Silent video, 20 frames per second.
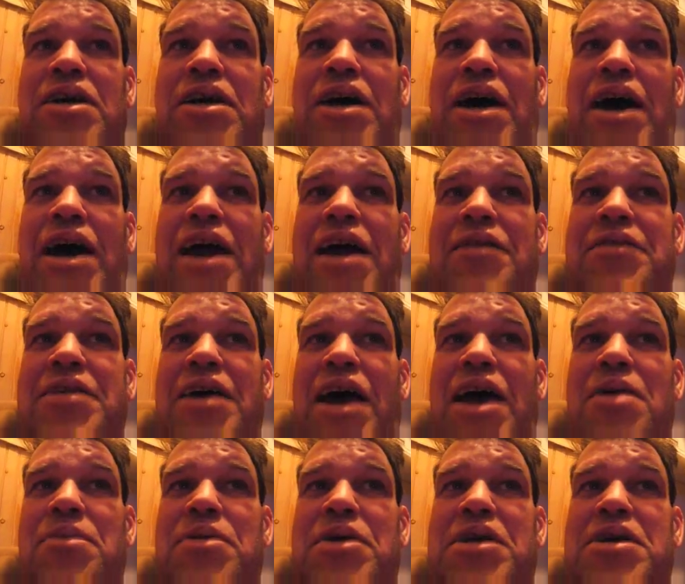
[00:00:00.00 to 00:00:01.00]
I have
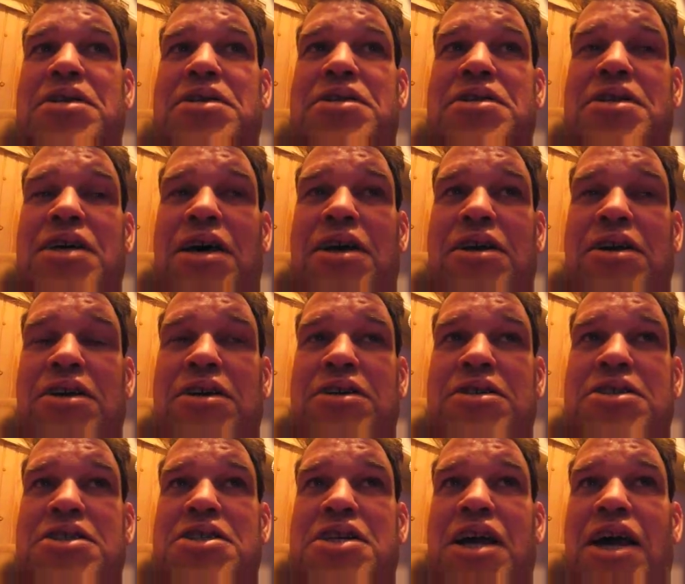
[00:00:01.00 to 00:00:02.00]
diabetes, it's not in
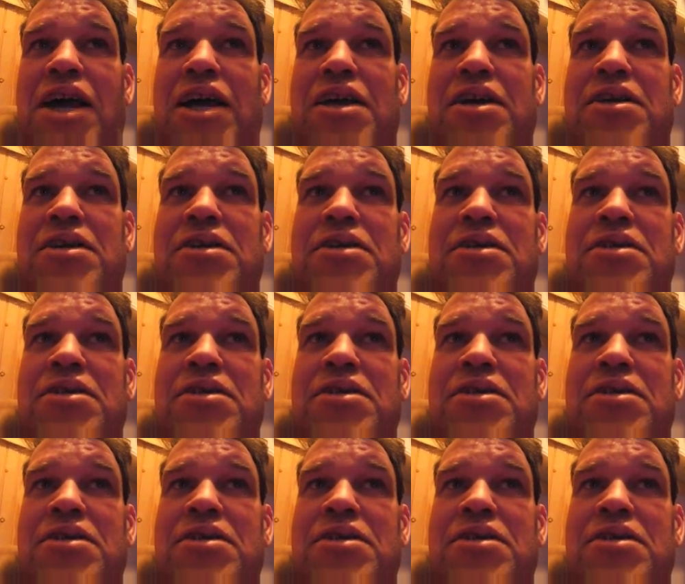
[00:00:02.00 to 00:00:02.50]
good check.